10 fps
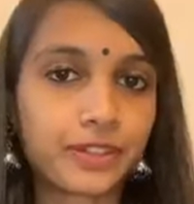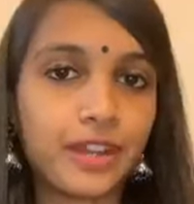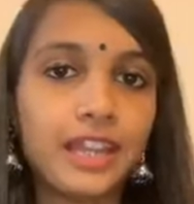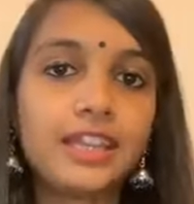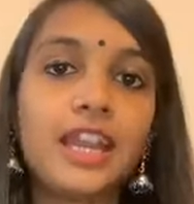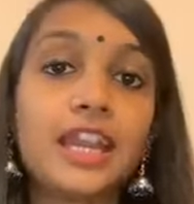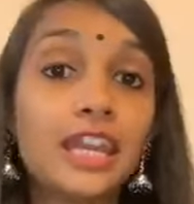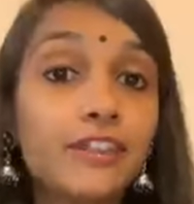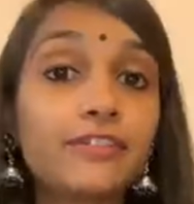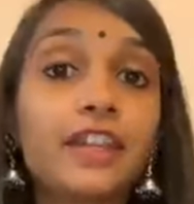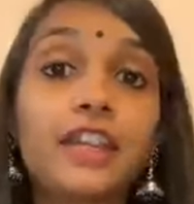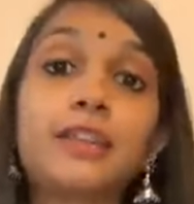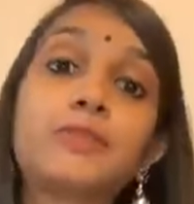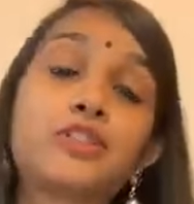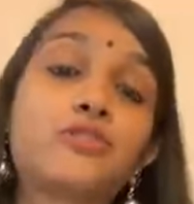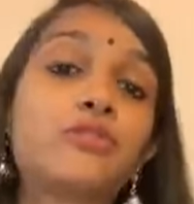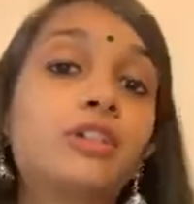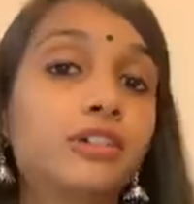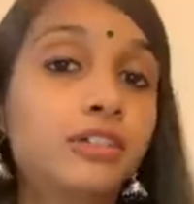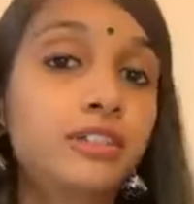Right? If the aim is to
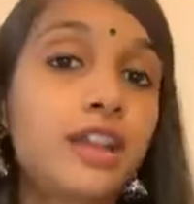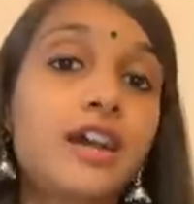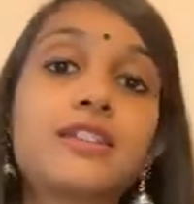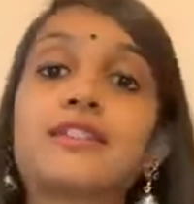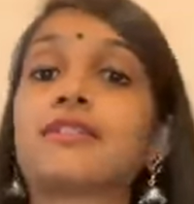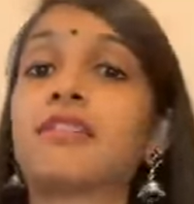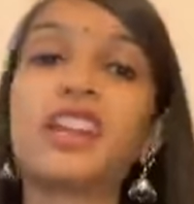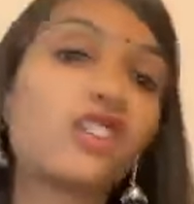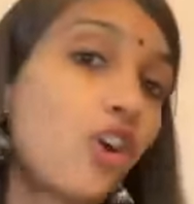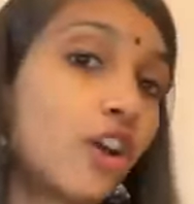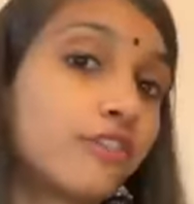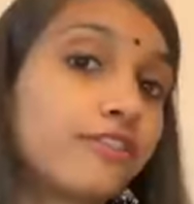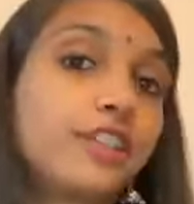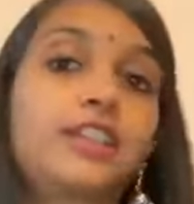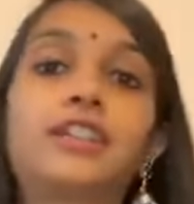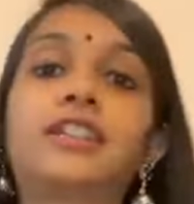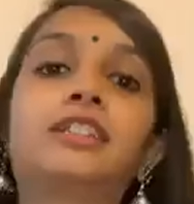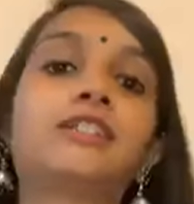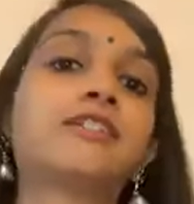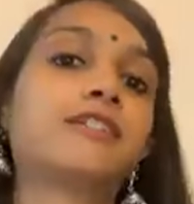learn a dance, get
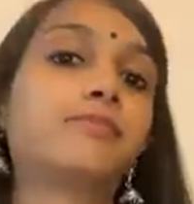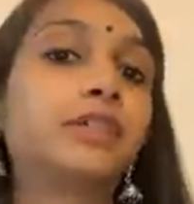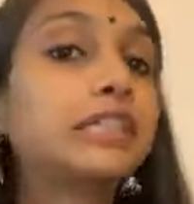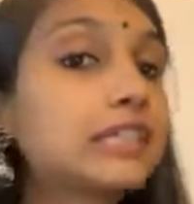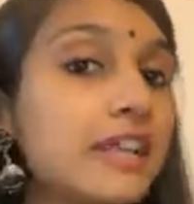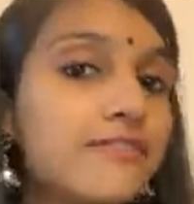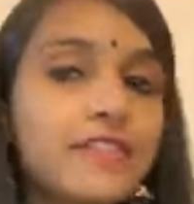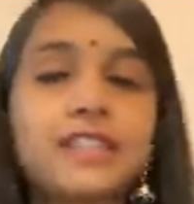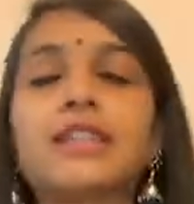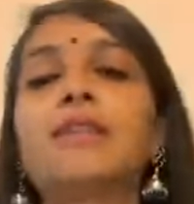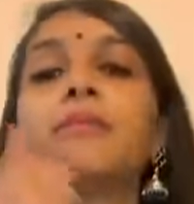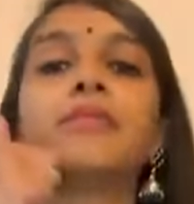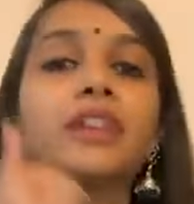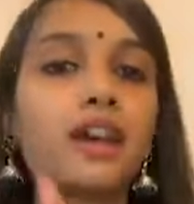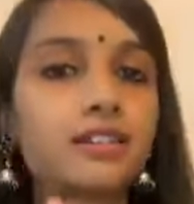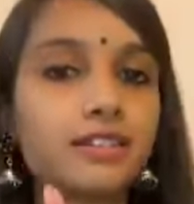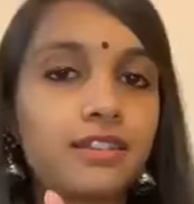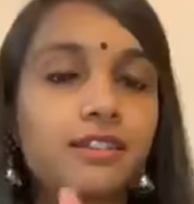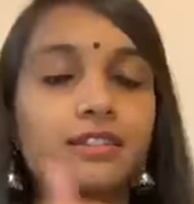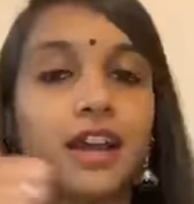confident, build self-esteem,
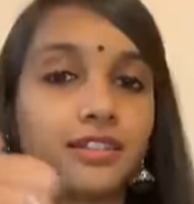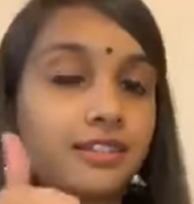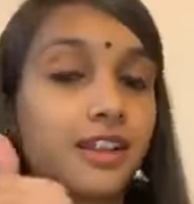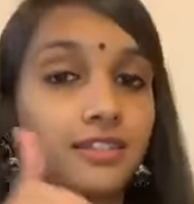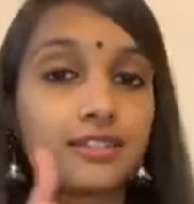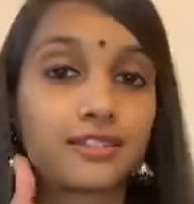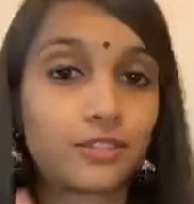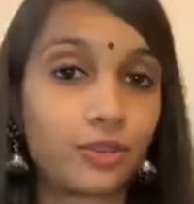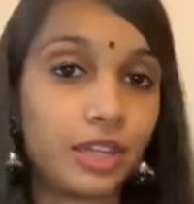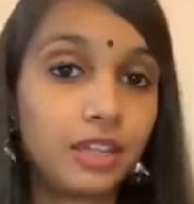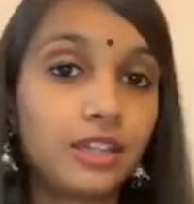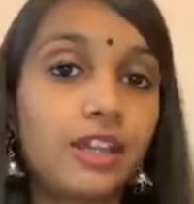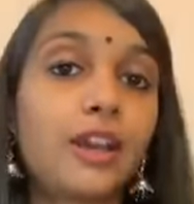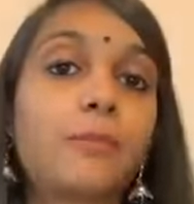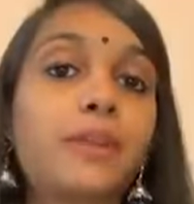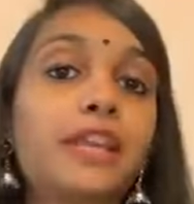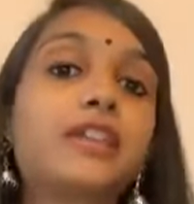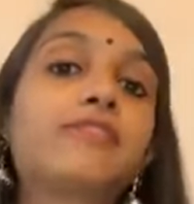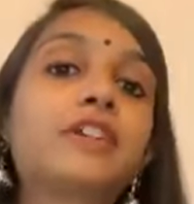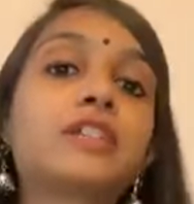dance class is great. But
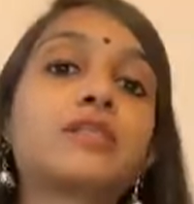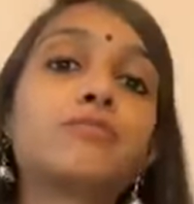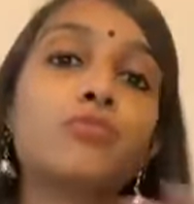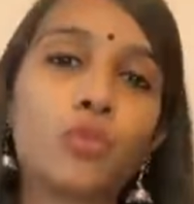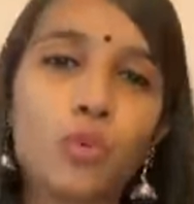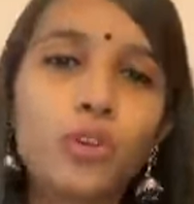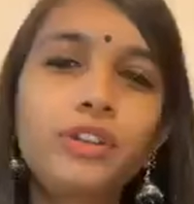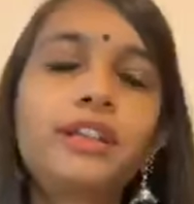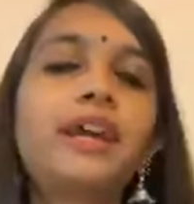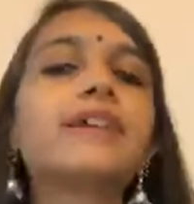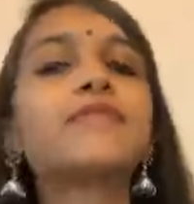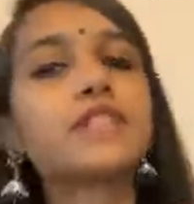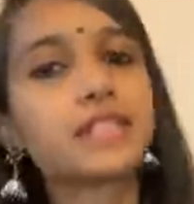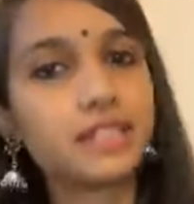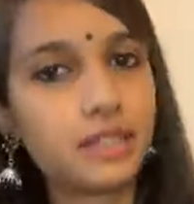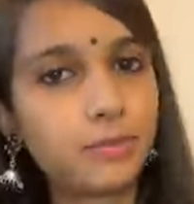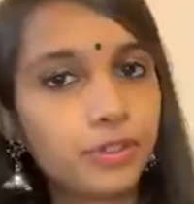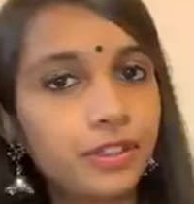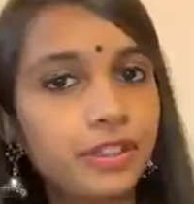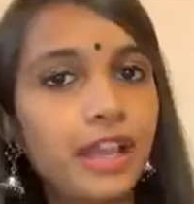if it's more than that, if it's
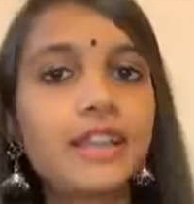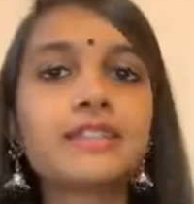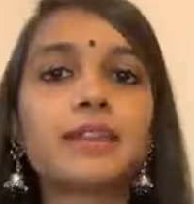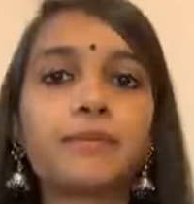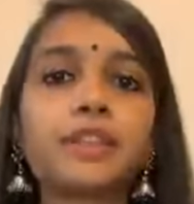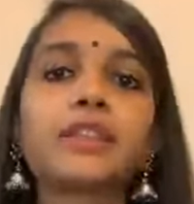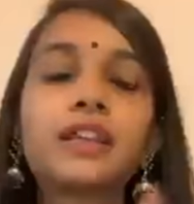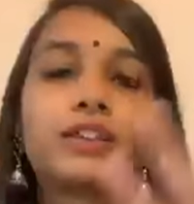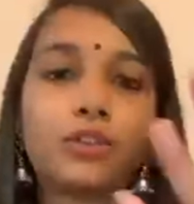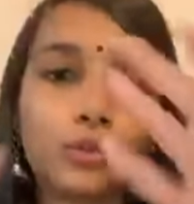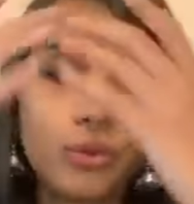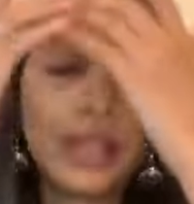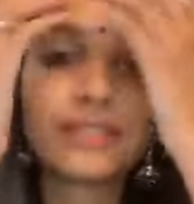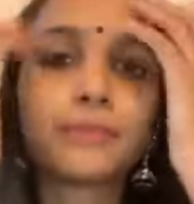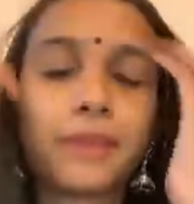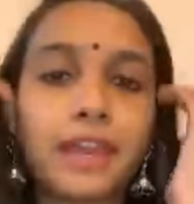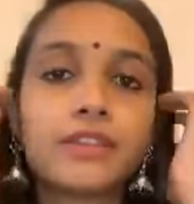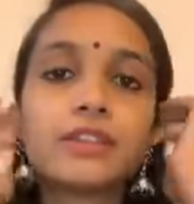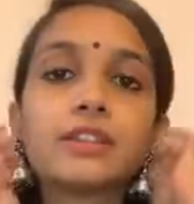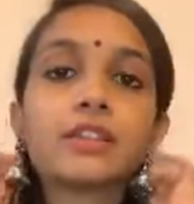deeper than that, something that you as a
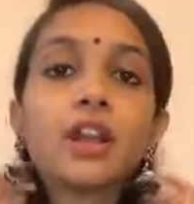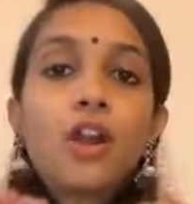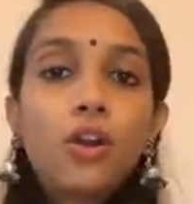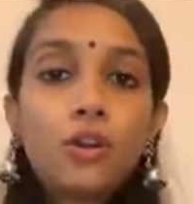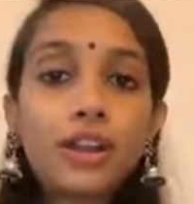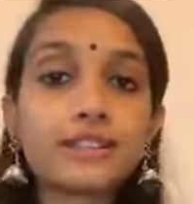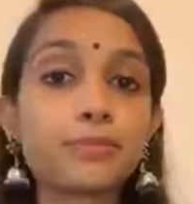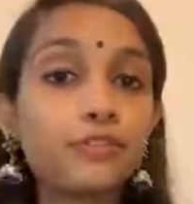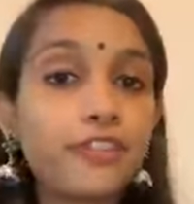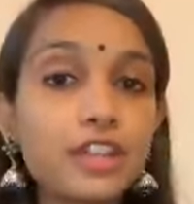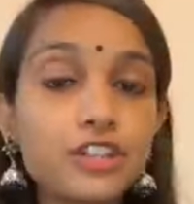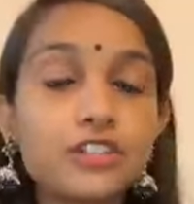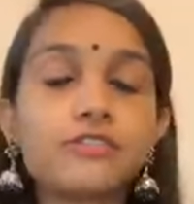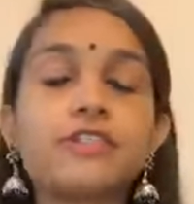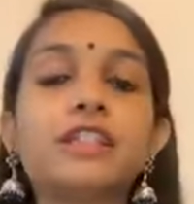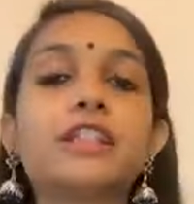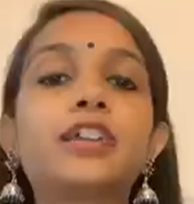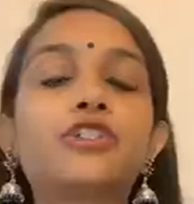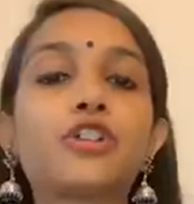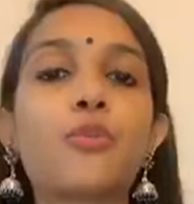parent or as a professional feel
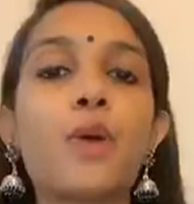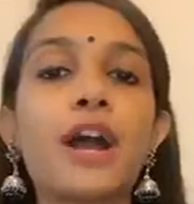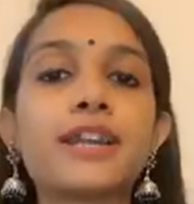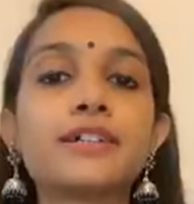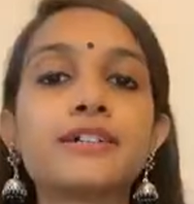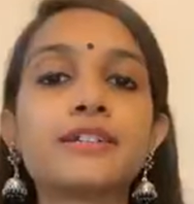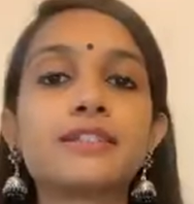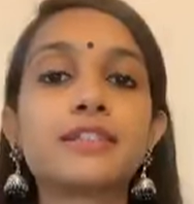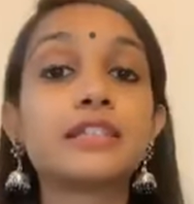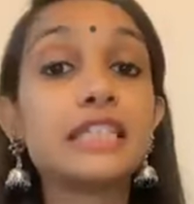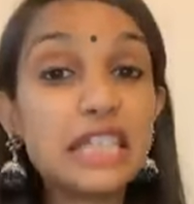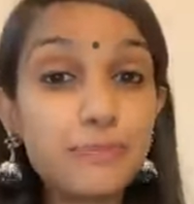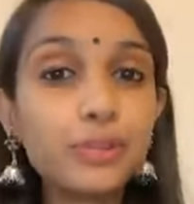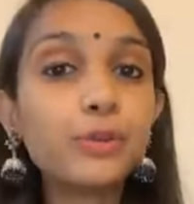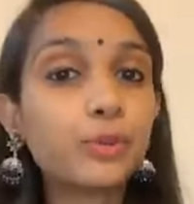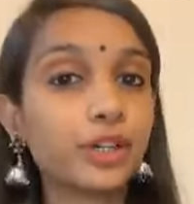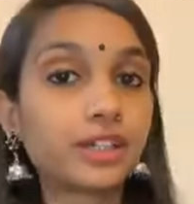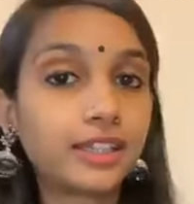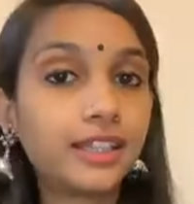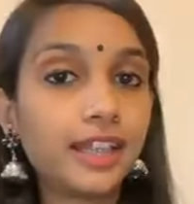that requires deeper
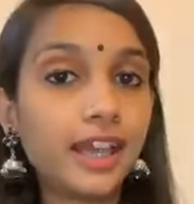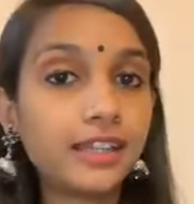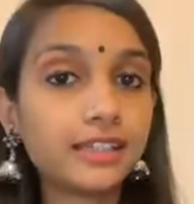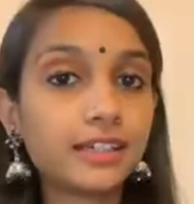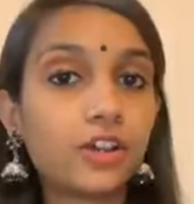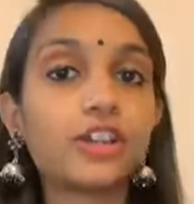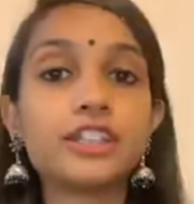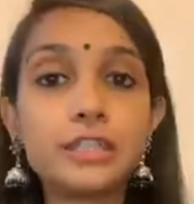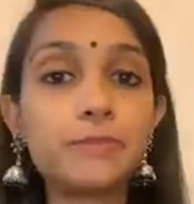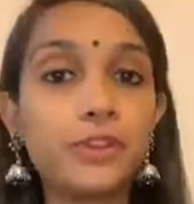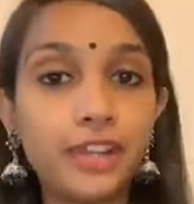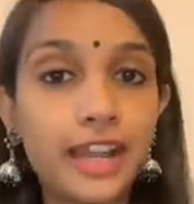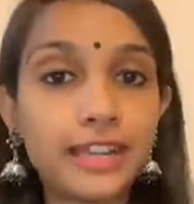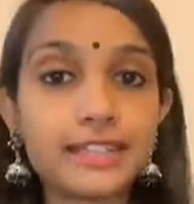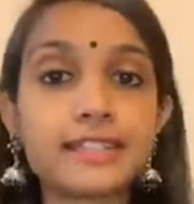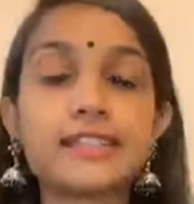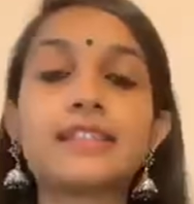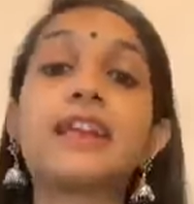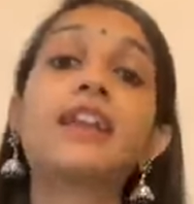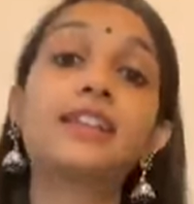work than that, or a deeper analysis
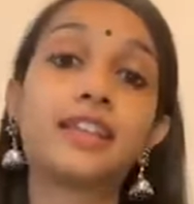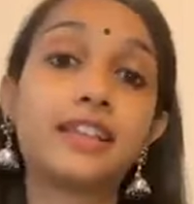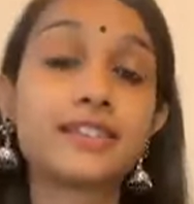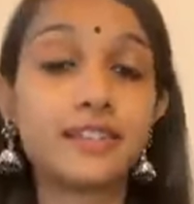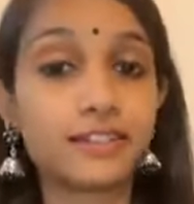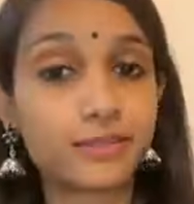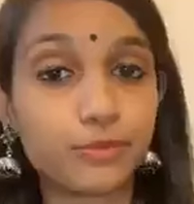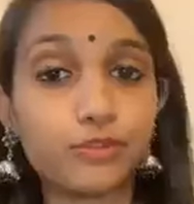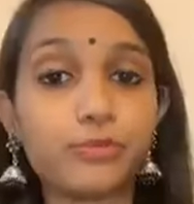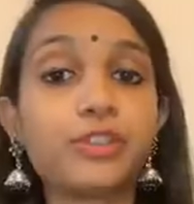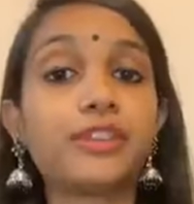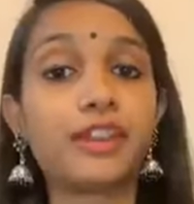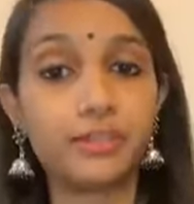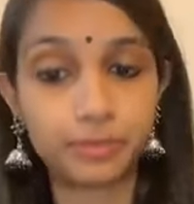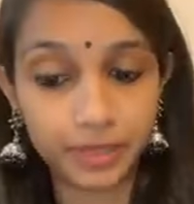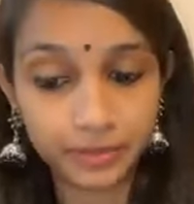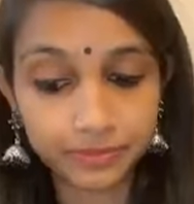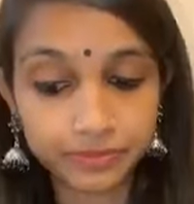than that, then it's dance movement therapy.